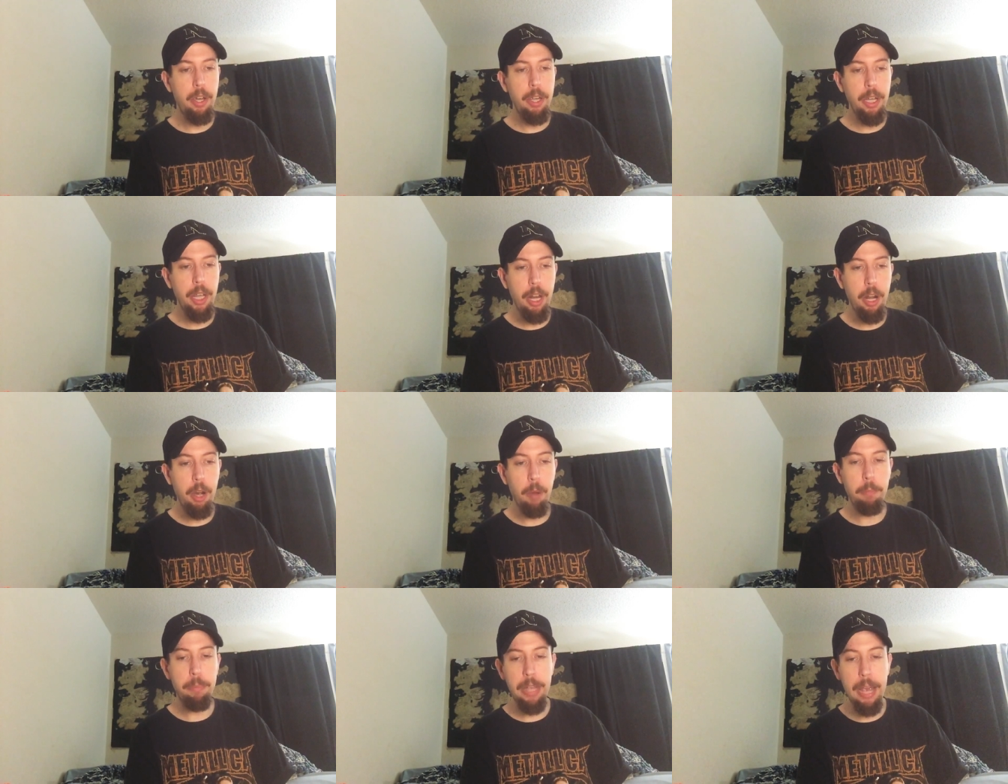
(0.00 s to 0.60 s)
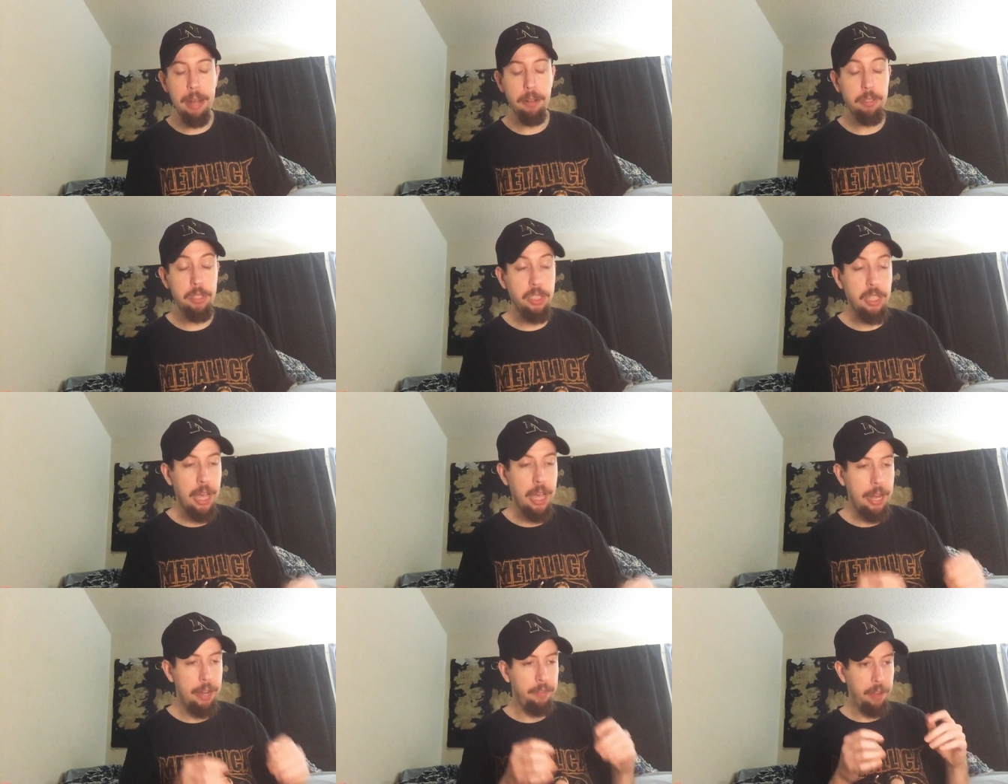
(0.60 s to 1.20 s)
you know, but
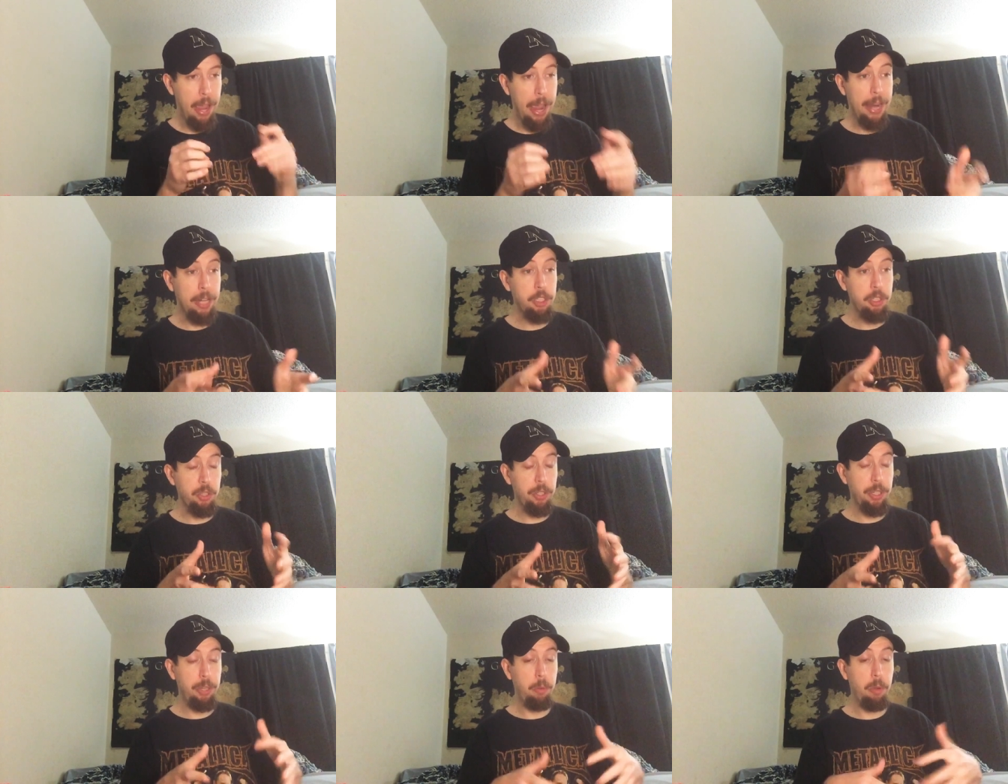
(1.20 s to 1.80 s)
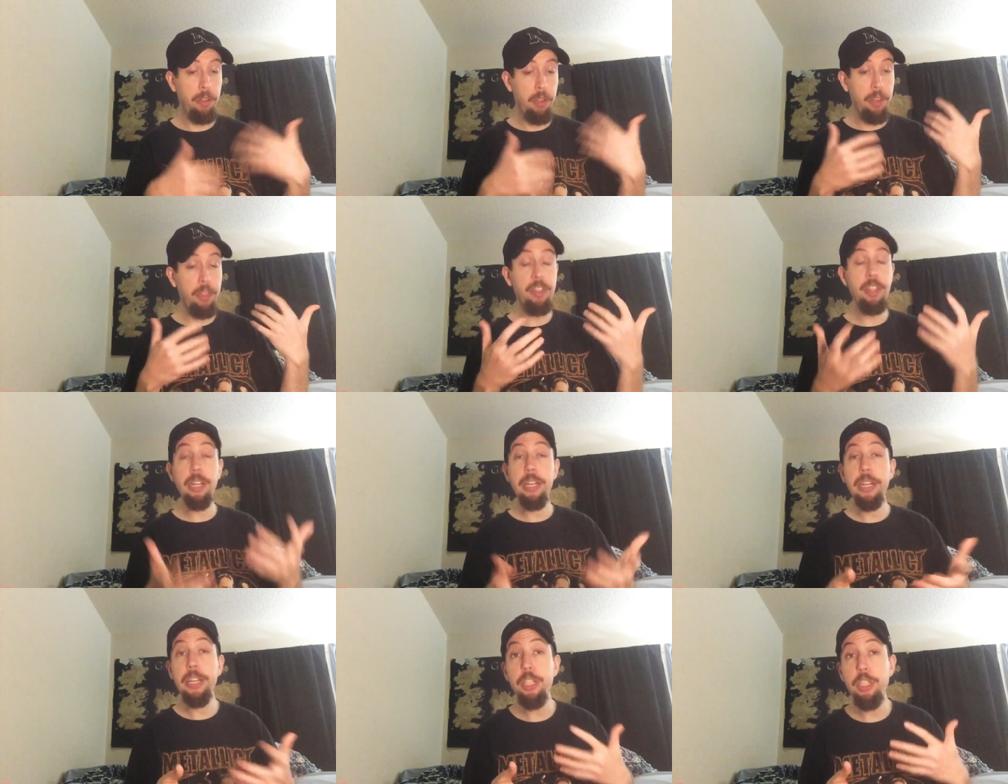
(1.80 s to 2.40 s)
outside of actually
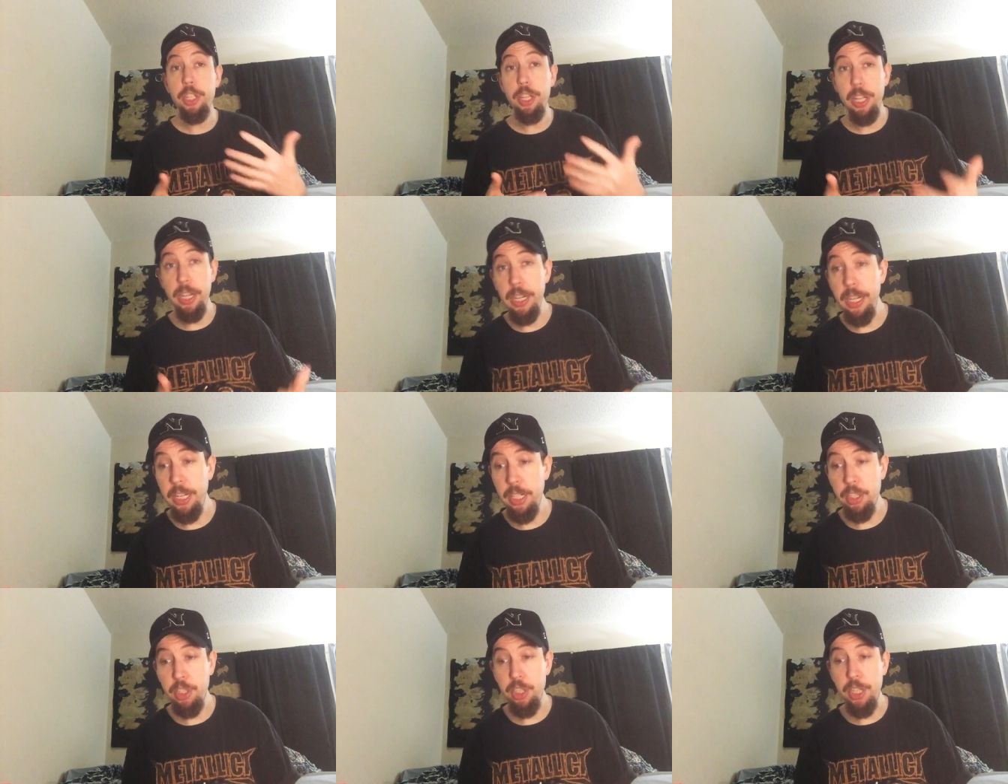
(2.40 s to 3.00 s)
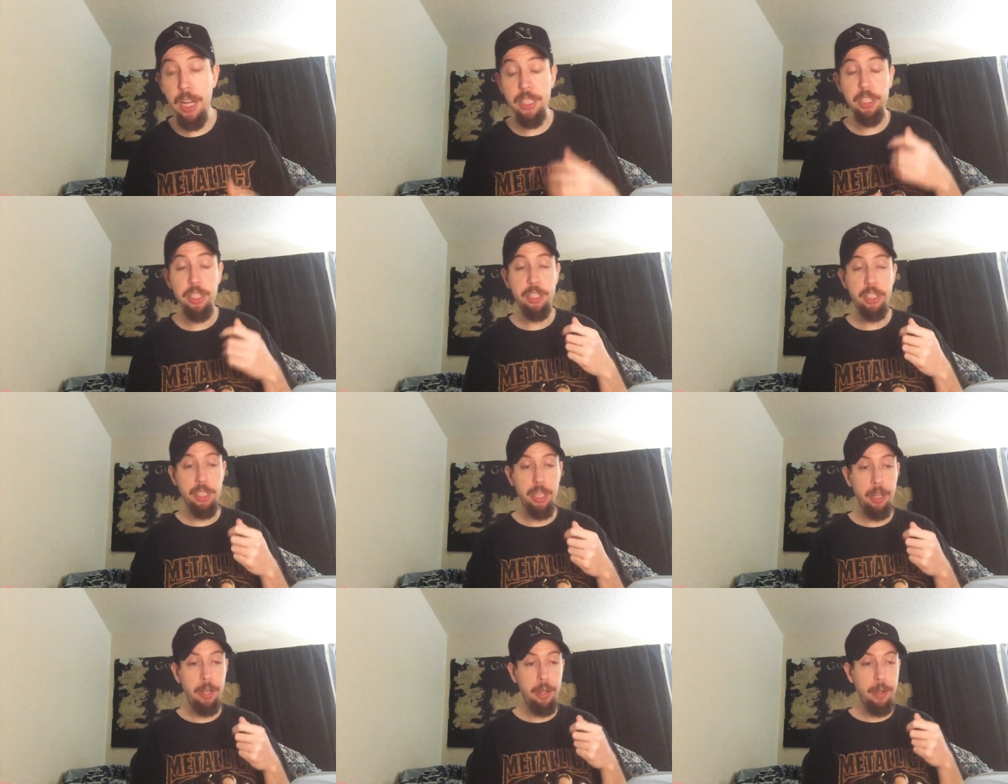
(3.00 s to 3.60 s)
the niche of the niche, not
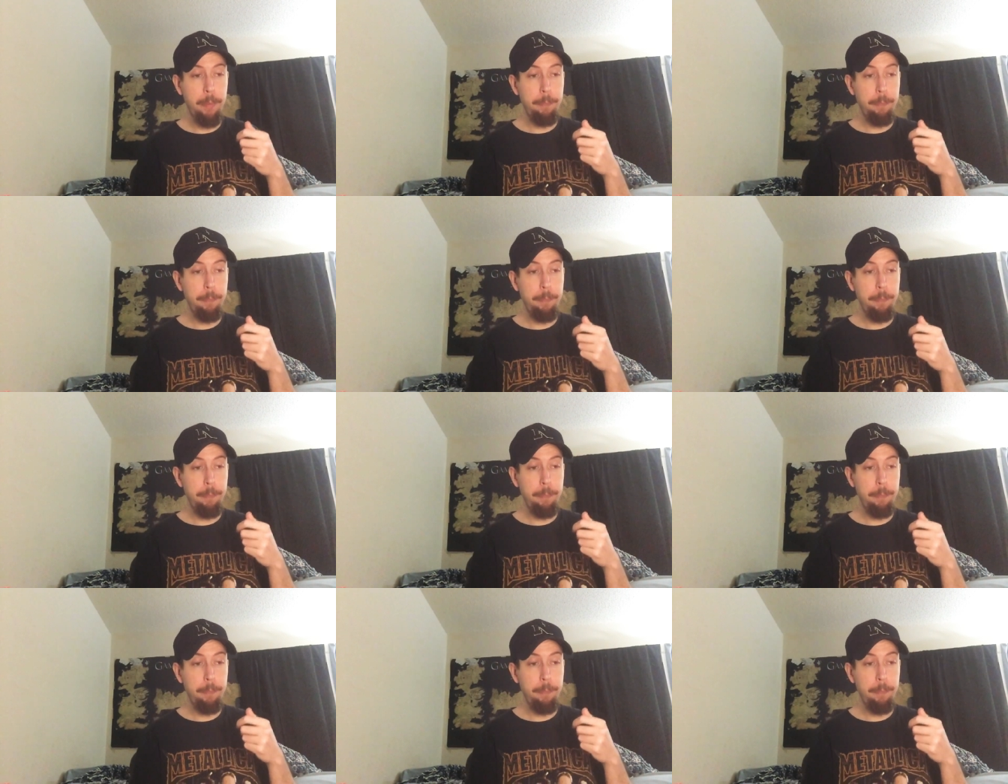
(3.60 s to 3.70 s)
just